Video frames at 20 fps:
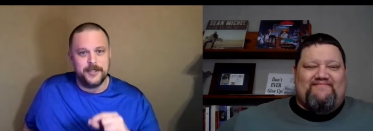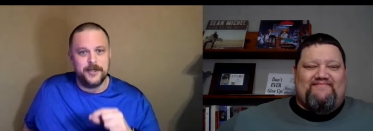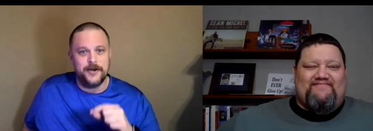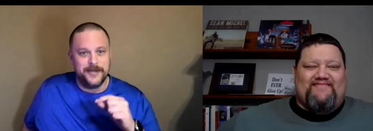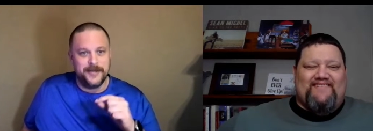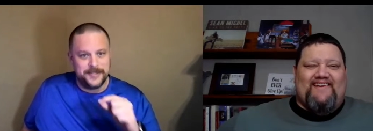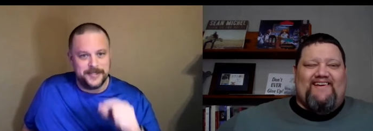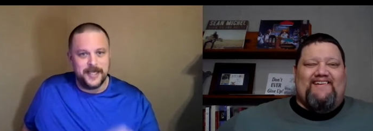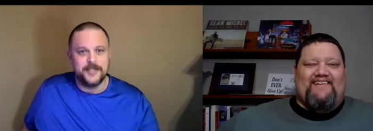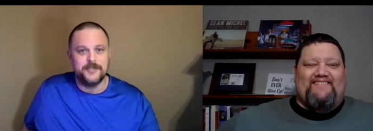Speaker 1: and you
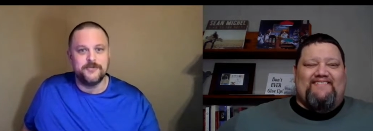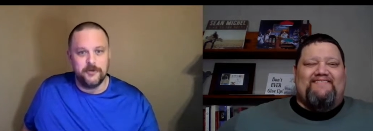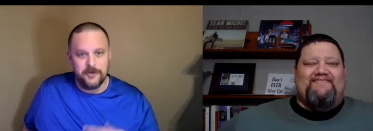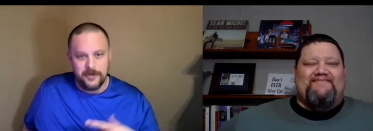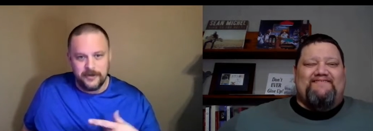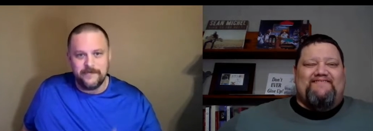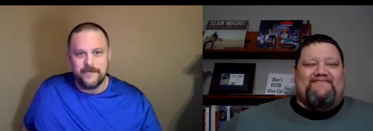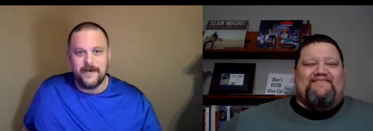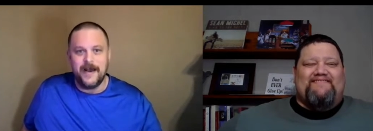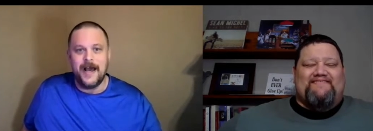know, he sings
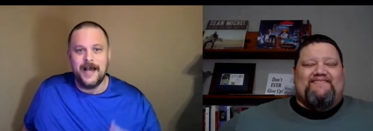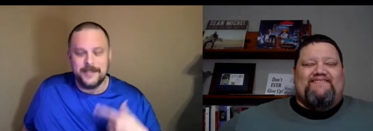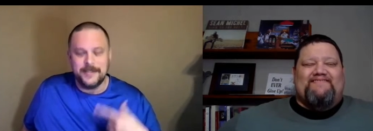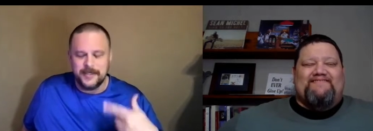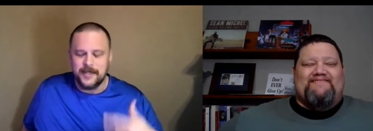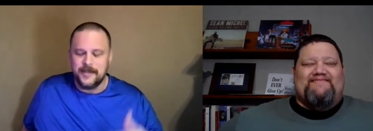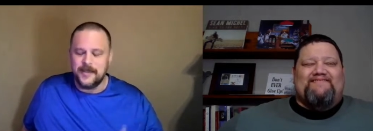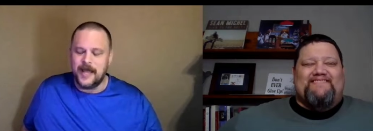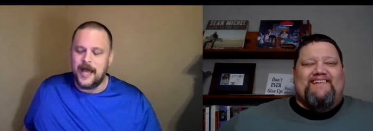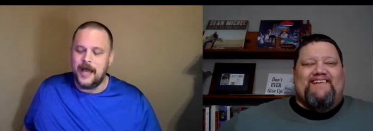really
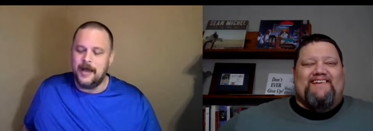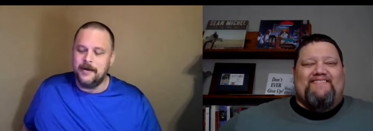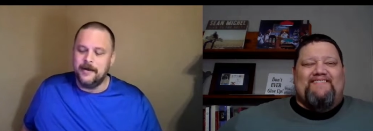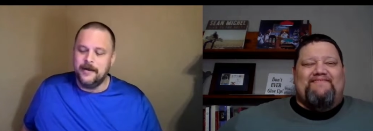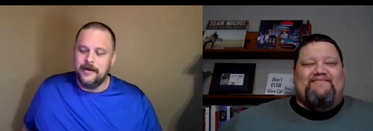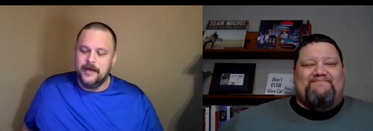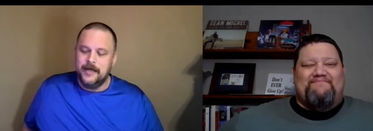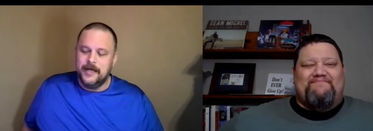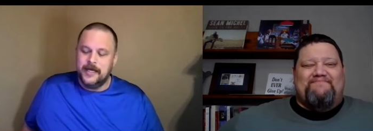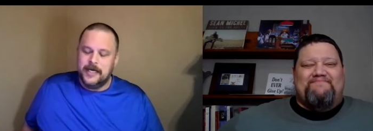fast in that
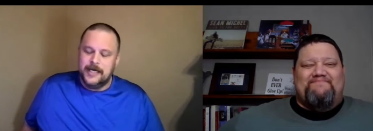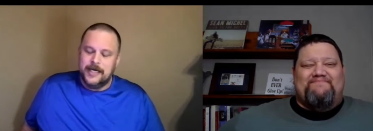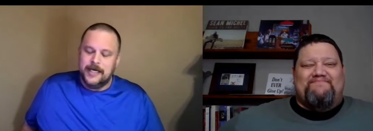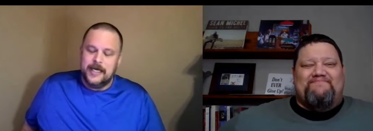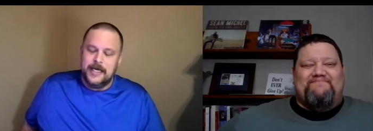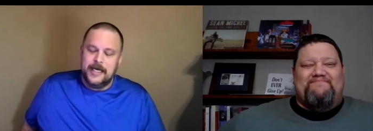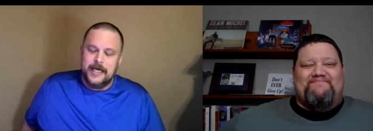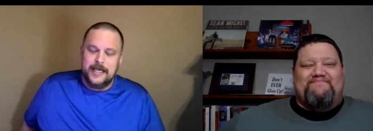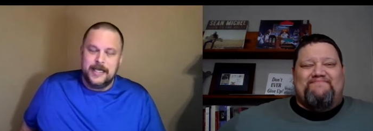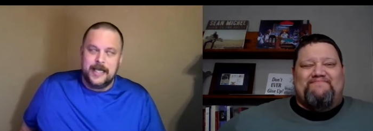
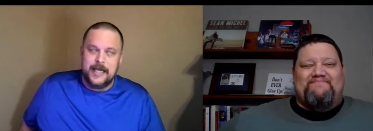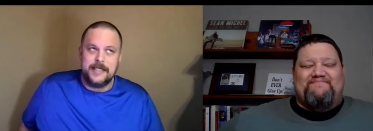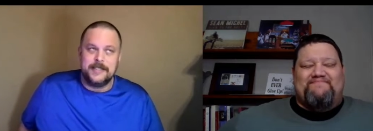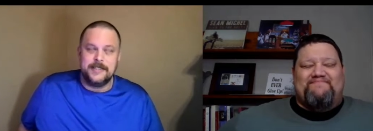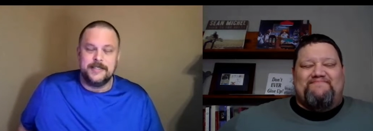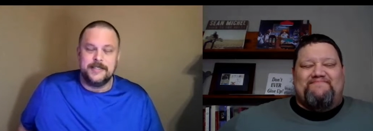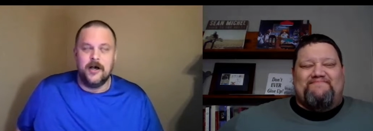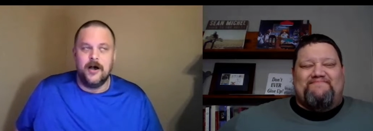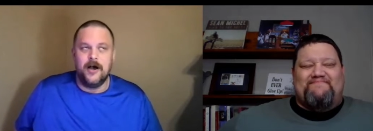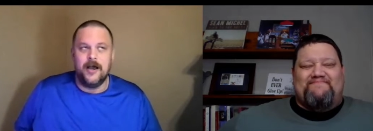in that
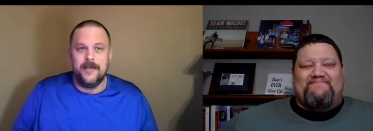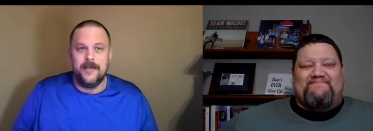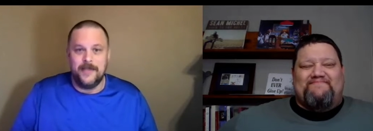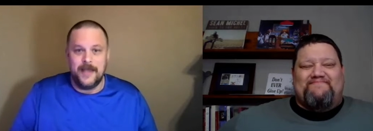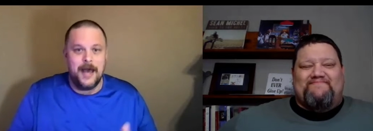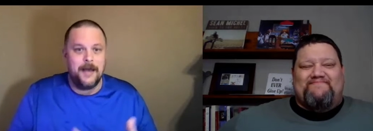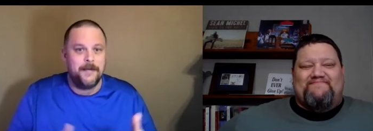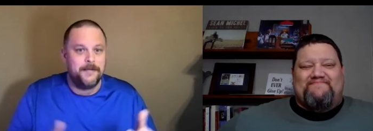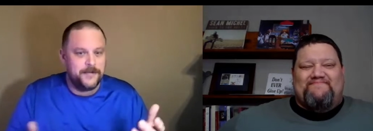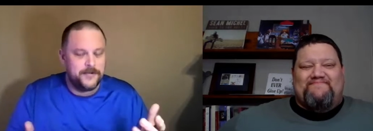song in
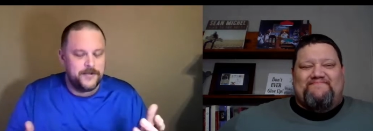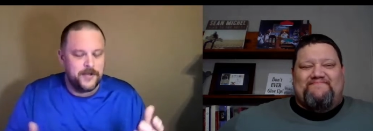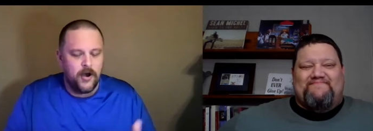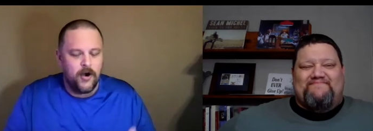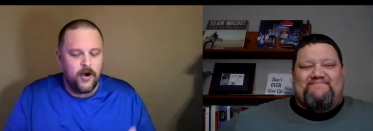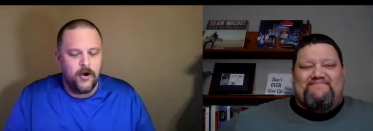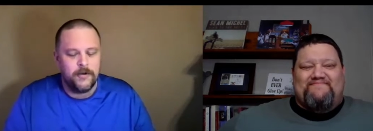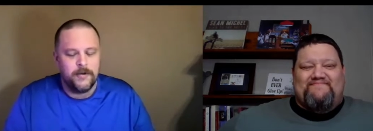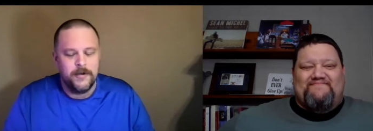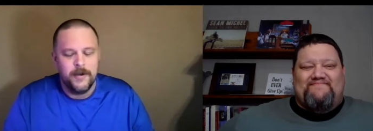that
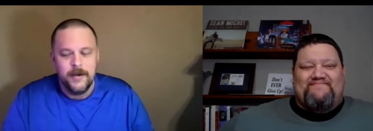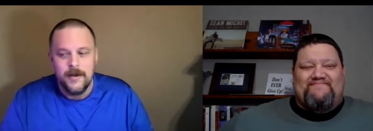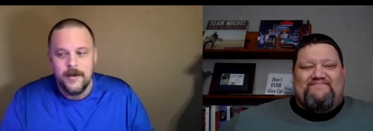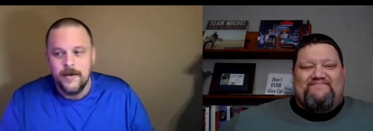song.